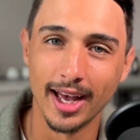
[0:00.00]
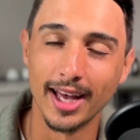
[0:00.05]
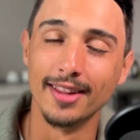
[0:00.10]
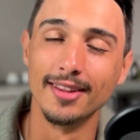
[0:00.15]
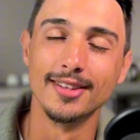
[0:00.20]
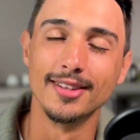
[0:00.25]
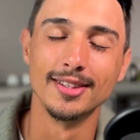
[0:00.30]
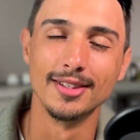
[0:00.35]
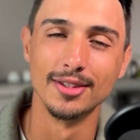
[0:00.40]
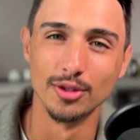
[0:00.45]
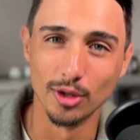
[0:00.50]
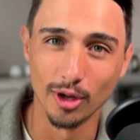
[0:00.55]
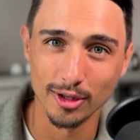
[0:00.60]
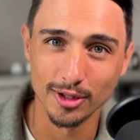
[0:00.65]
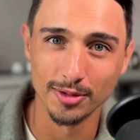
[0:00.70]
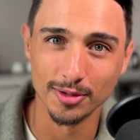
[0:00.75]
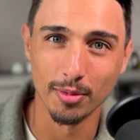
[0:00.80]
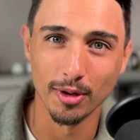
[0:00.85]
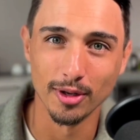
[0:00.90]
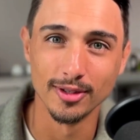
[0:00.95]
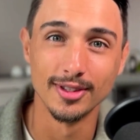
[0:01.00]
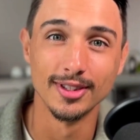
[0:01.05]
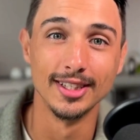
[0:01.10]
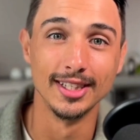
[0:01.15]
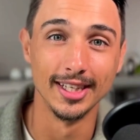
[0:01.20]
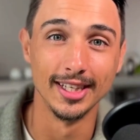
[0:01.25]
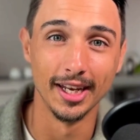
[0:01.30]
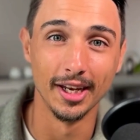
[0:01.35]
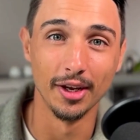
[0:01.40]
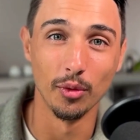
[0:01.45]
and this is not sponsored
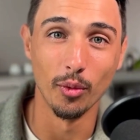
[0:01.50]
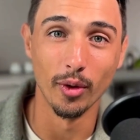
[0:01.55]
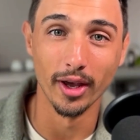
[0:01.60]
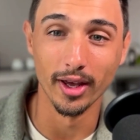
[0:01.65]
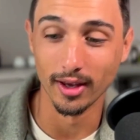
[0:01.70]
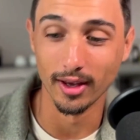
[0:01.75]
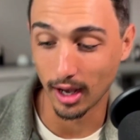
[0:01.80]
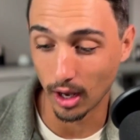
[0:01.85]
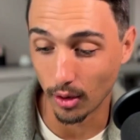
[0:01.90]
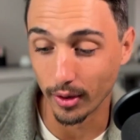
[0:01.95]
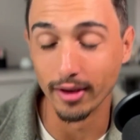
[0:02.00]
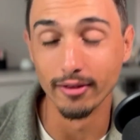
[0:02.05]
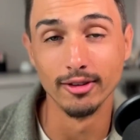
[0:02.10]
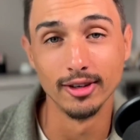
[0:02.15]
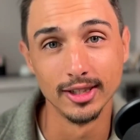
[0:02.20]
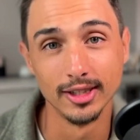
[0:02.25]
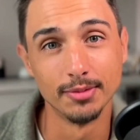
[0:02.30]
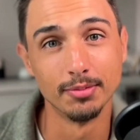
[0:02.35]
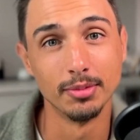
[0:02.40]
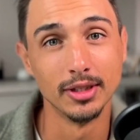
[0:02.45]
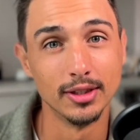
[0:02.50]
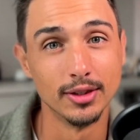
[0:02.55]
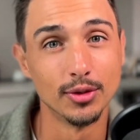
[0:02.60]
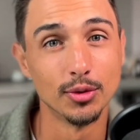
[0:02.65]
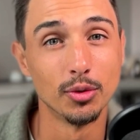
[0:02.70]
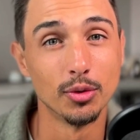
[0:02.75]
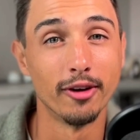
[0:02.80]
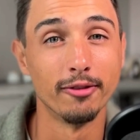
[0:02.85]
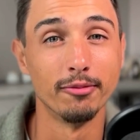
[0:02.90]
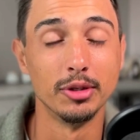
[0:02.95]
in any way, however, it's been the
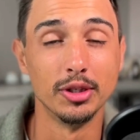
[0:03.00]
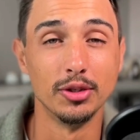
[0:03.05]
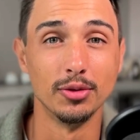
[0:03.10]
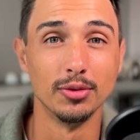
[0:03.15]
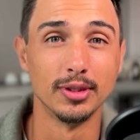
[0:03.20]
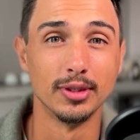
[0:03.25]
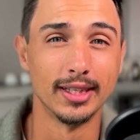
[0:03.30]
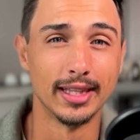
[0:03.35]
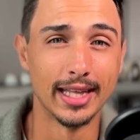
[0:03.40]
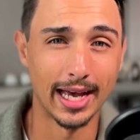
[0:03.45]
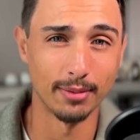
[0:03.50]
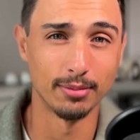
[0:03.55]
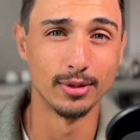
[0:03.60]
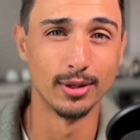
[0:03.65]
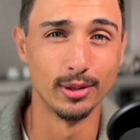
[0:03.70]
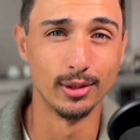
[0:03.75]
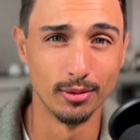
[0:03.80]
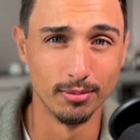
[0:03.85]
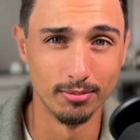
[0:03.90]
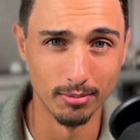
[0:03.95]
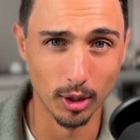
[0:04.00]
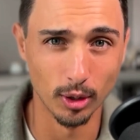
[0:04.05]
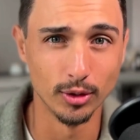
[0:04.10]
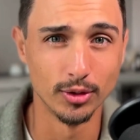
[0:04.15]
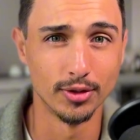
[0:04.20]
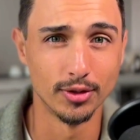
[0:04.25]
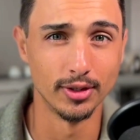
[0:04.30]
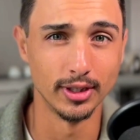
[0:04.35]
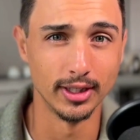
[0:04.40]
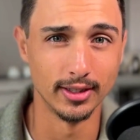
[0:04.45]
tool I've been using the absolute
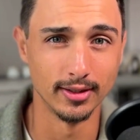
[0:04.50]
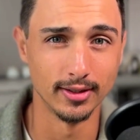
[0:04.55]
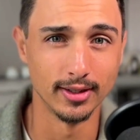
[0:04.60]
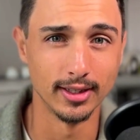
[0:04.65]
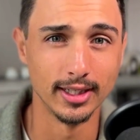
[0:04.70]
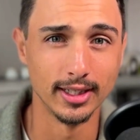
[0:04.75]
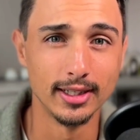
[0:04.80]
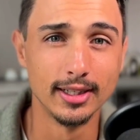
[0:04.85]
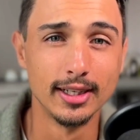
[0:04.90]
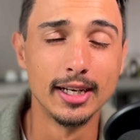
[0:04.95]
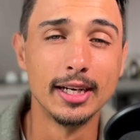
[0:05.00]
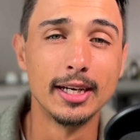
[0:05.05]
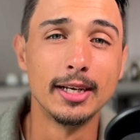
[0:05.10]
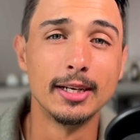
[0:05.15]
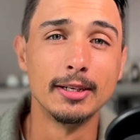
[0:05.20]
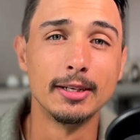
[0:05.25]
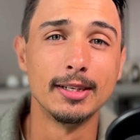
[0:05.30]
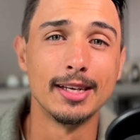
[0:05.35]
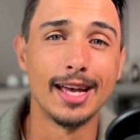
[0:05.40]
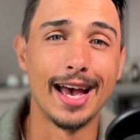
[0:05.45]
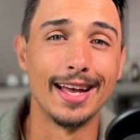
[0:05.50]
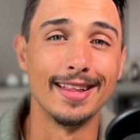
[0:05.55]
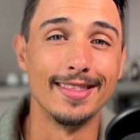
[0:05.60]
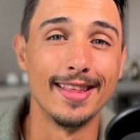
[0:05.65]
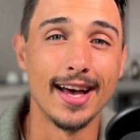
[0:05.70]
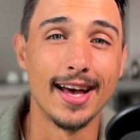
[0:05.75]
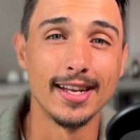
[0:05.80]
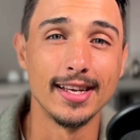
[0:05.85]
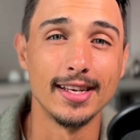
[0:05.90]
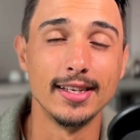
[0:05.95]
most recently, and
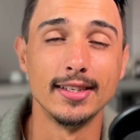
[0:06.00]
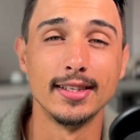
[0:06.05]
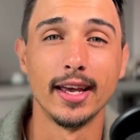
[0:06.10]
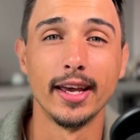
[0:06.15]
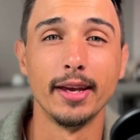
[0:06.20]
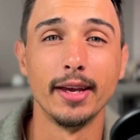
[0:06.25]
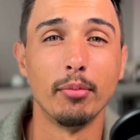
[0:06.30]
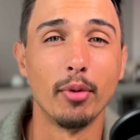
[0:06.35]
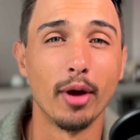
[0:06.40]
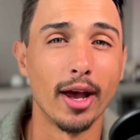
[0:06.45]
that is a